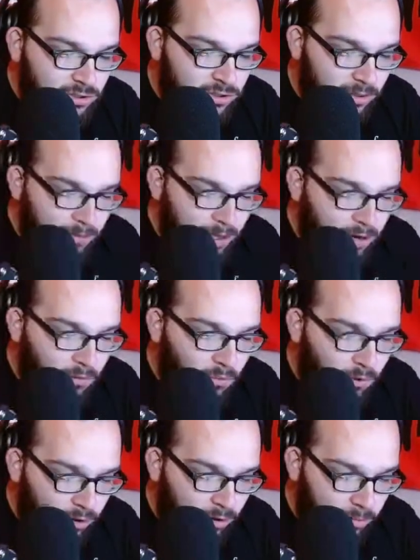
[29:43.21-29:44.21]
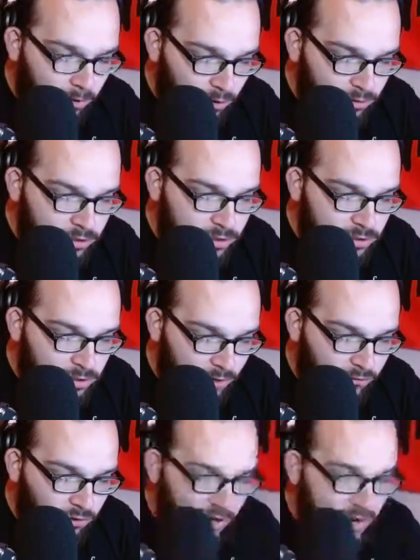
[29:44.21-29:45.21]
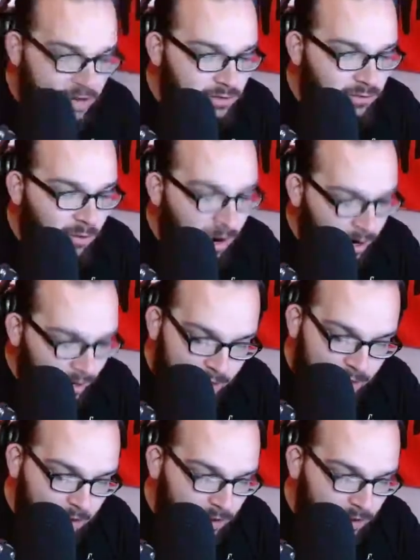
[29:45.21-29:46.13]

something Warner Bros. Discovery has wanted.